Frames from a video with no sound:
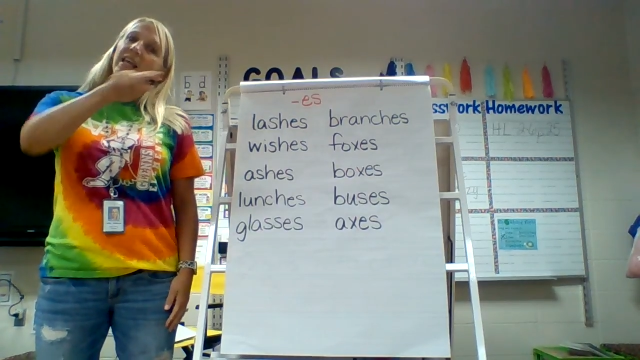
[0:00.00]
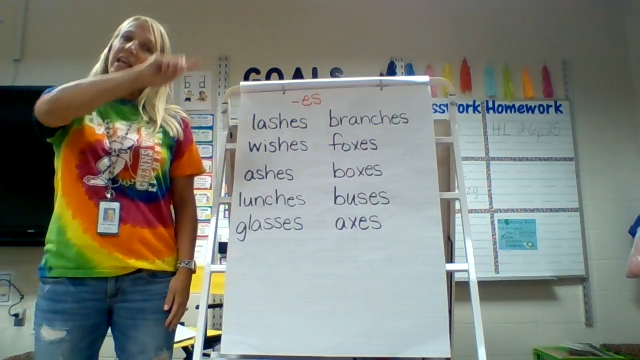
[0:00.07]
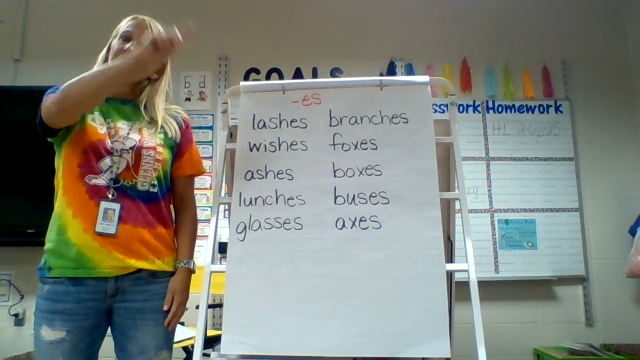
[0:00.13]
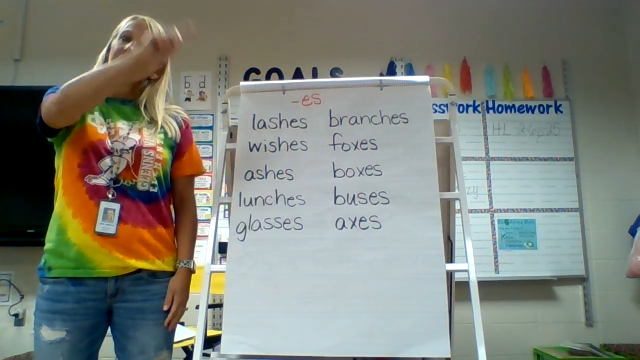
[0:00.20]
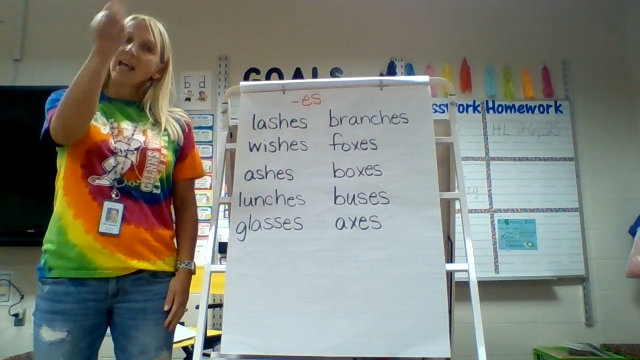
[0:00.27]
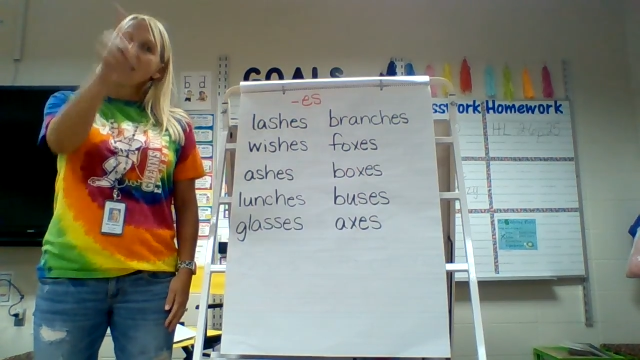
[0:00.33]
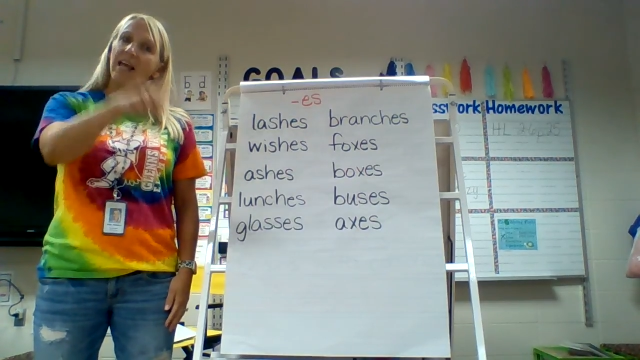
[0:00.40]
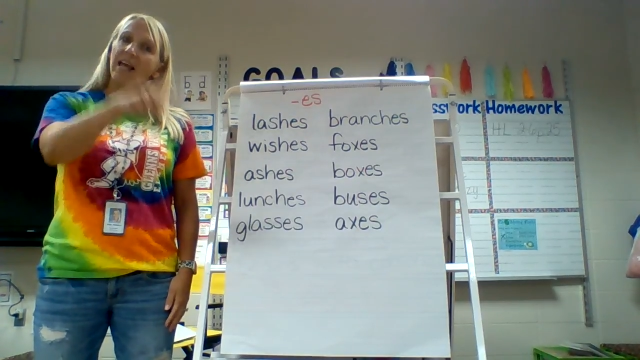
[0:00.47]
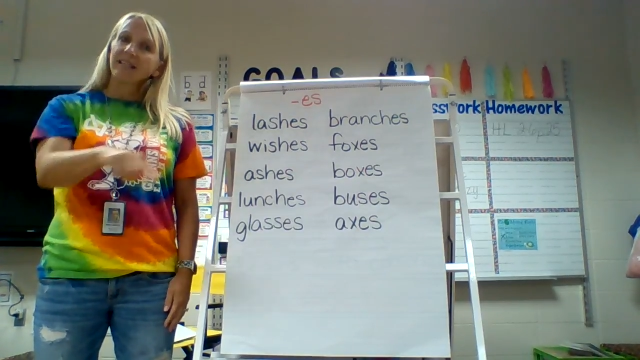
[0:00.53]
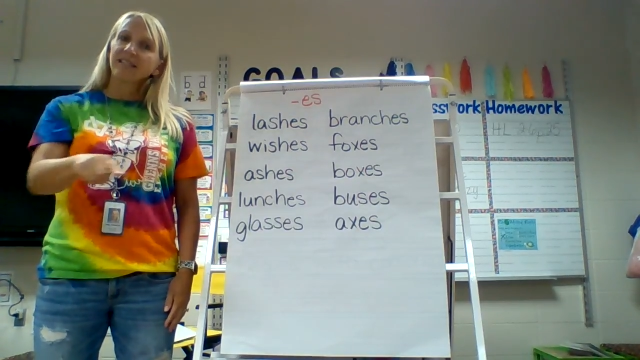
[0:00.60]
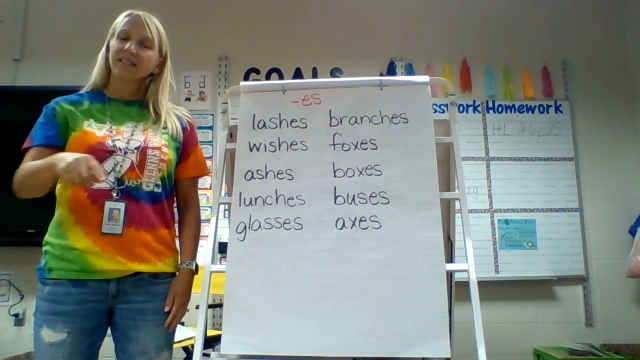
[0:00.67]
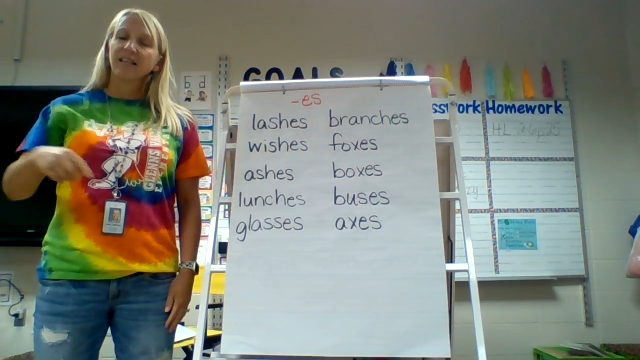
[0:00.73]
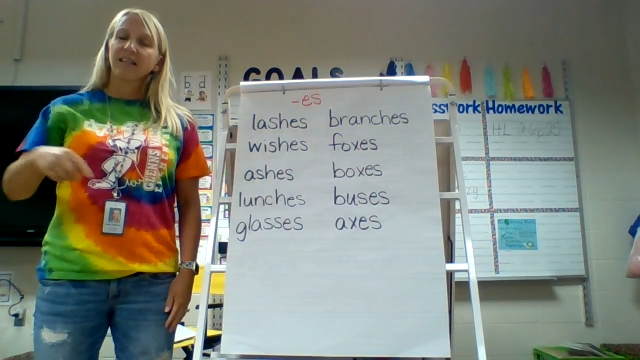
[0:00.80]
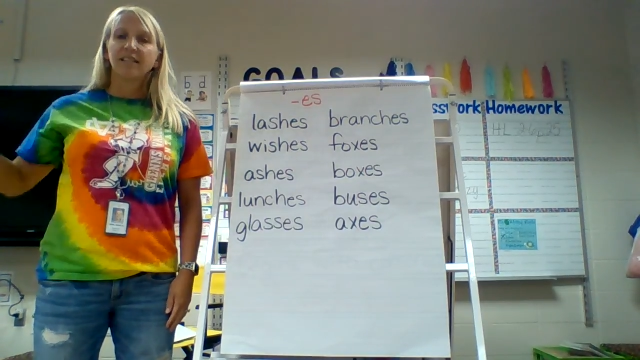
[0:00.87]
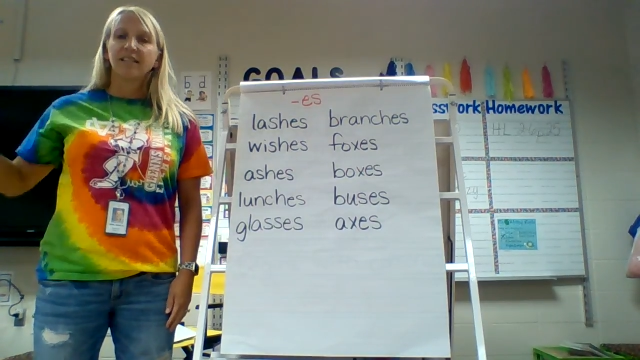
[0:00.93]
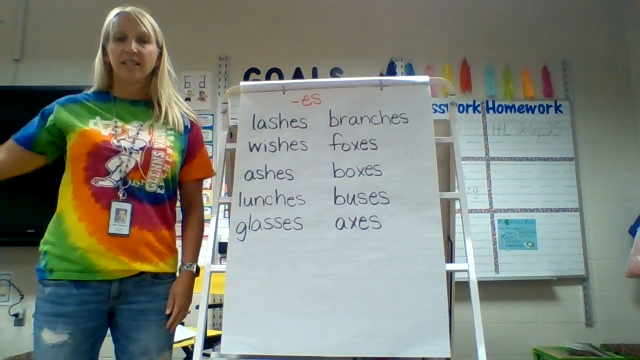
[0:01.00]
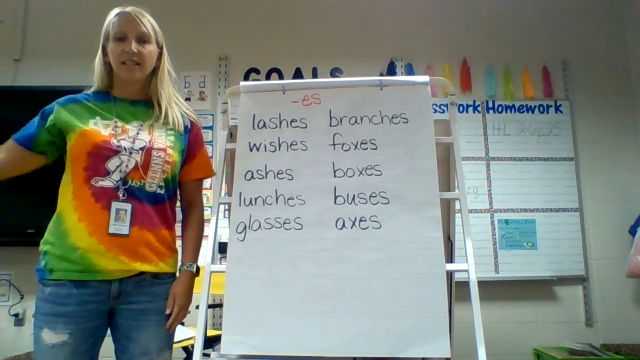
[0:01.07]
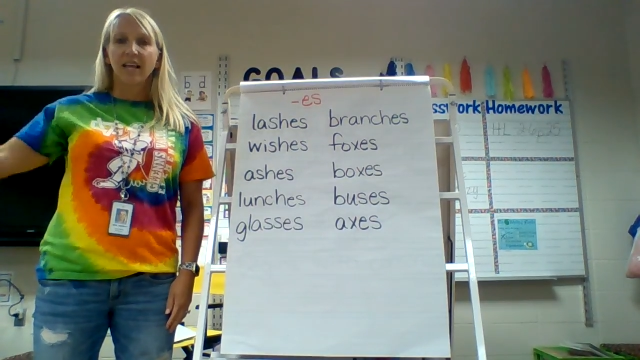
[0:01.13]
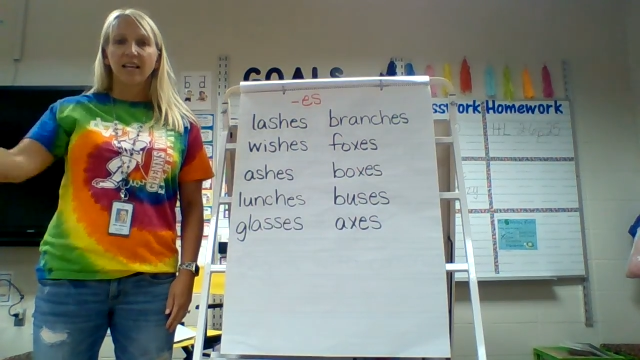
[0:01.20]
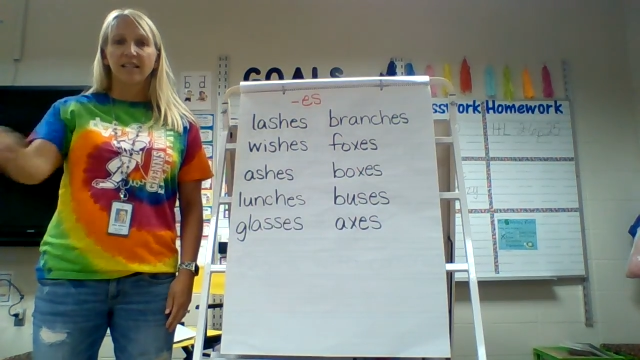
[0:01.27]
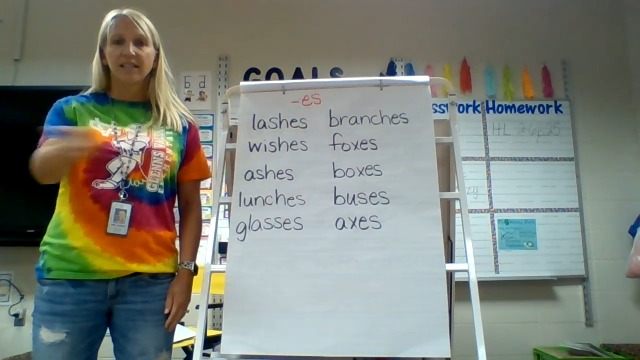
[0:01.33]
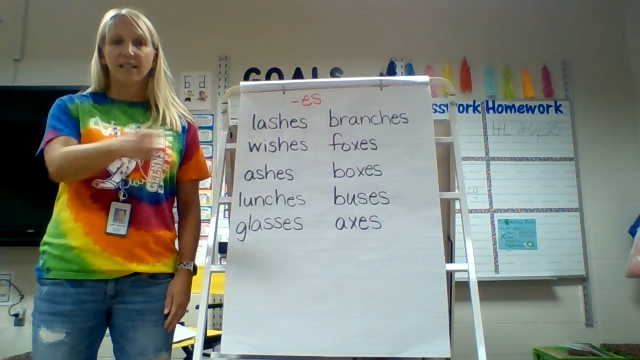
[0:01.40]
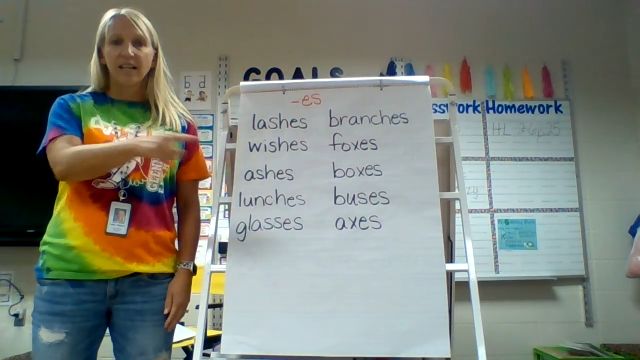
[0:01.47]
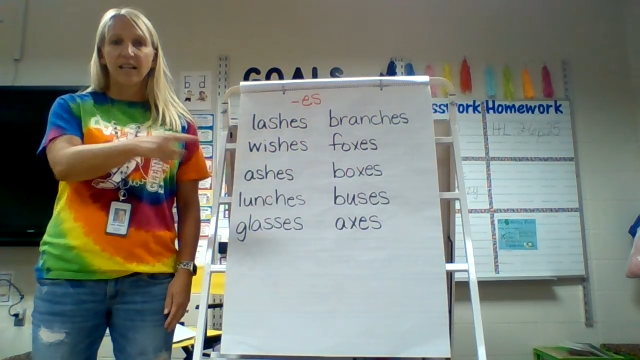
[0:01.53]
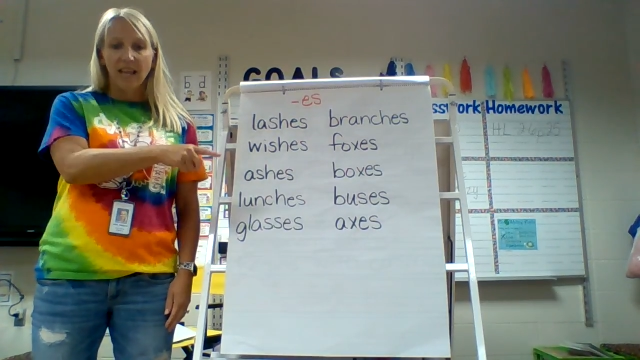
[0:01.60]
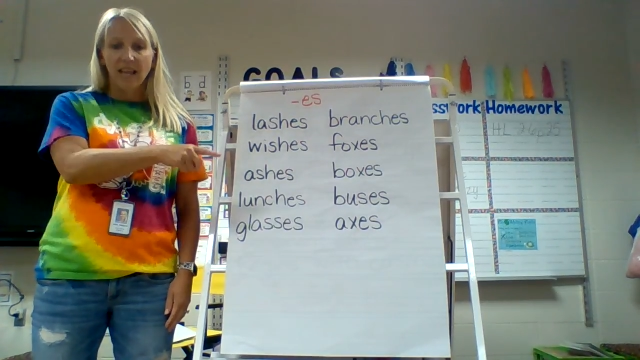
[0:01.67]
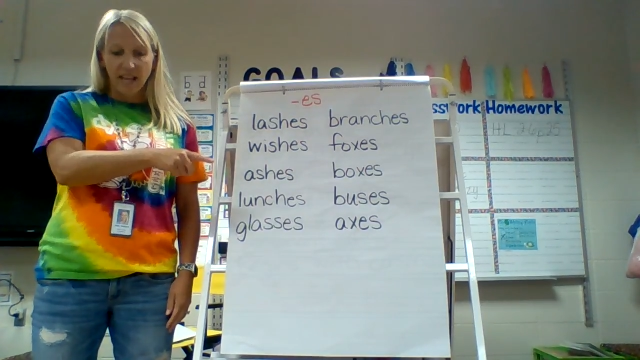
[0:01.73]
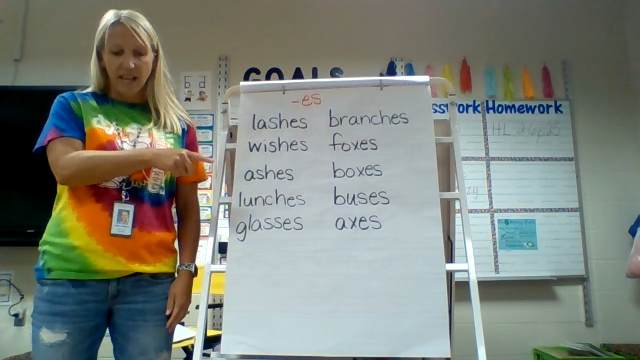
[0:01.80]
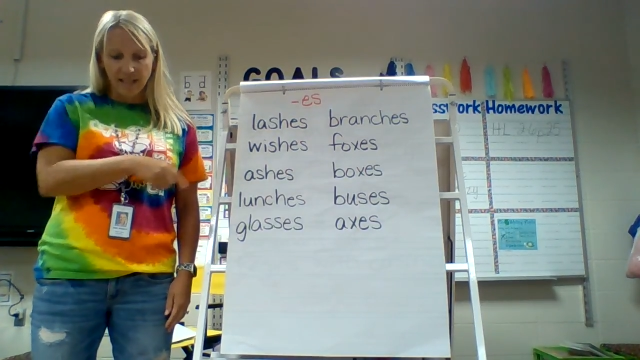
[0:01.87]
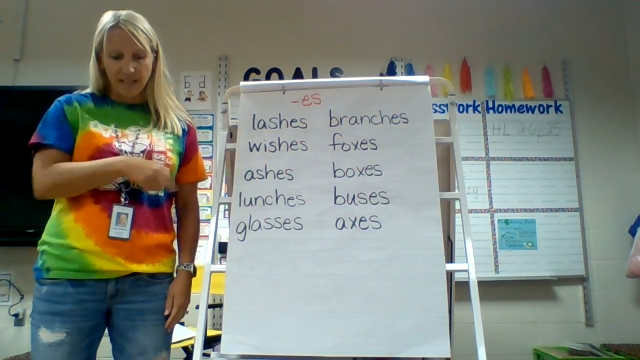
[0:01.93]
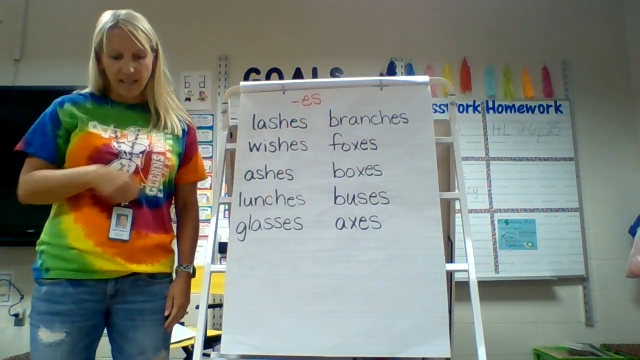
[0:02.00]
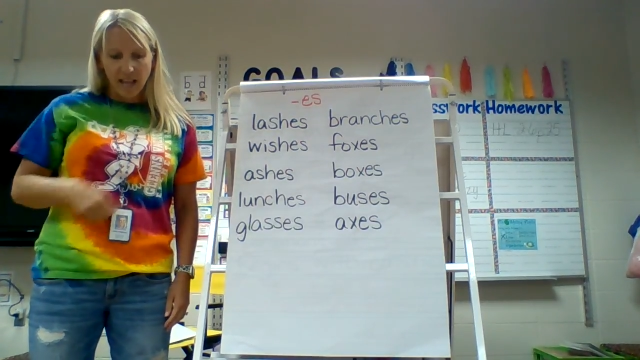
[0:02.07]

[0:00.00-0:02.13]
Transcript: Es says is.